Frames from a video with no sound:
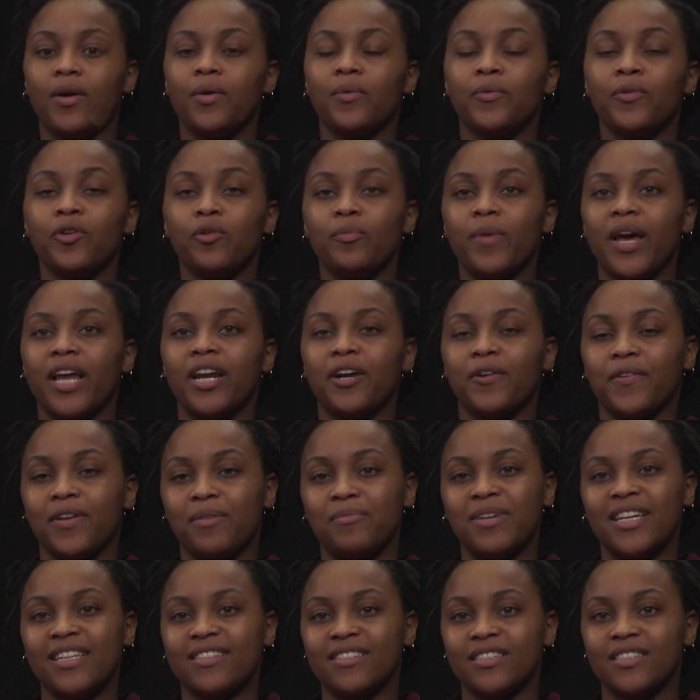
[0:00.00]
Roommate
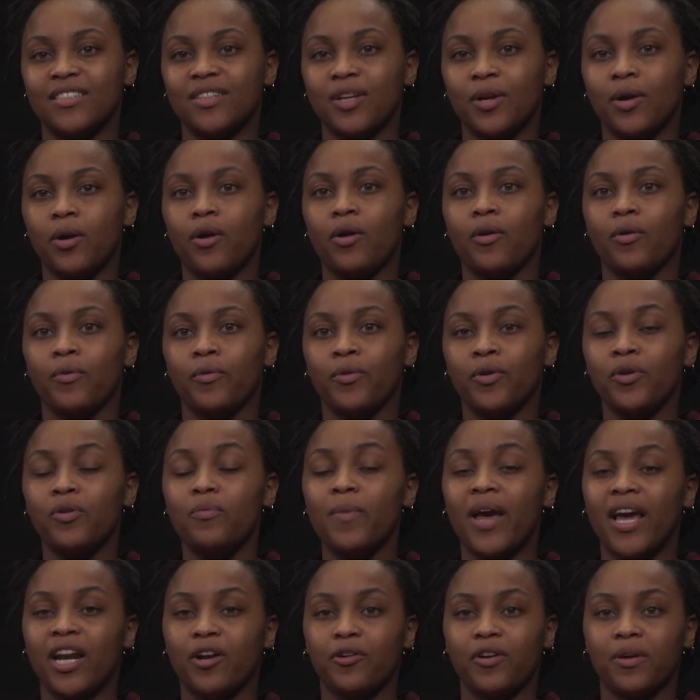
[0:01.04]
agreements.
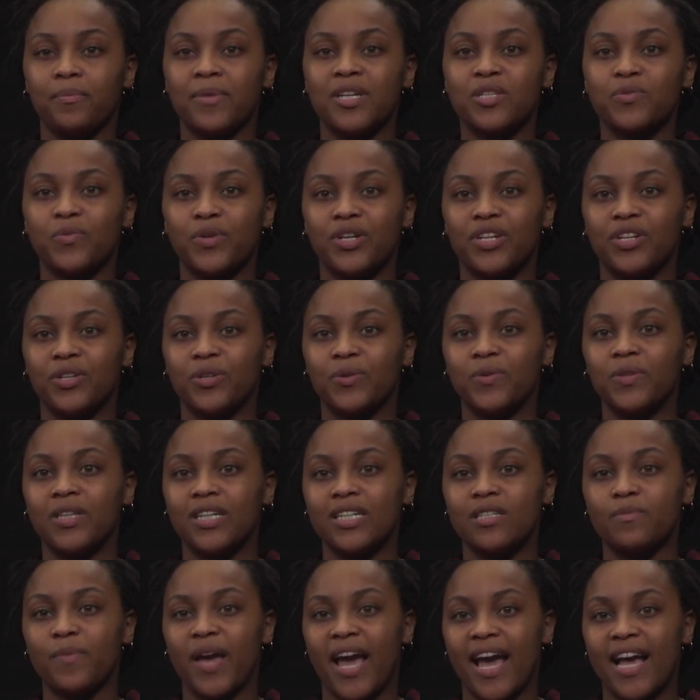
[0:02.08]
Roommate agreements were due
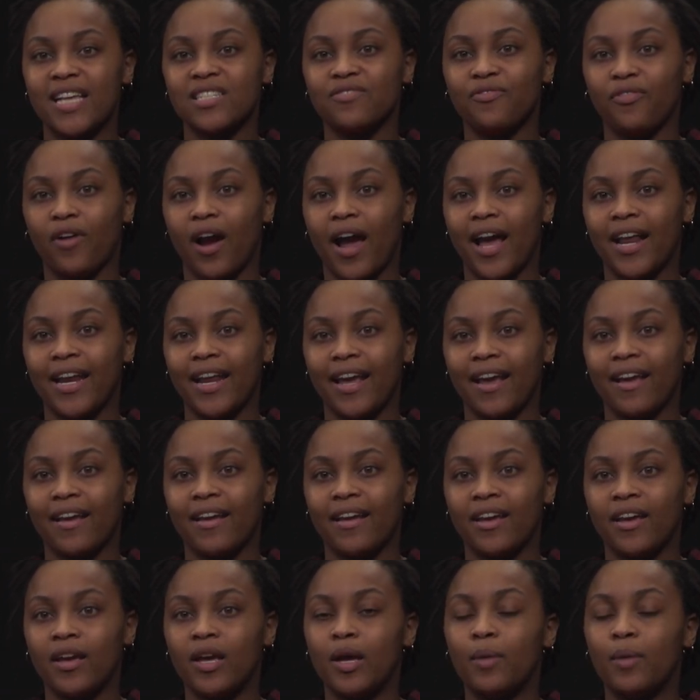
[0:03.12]
this past Friday,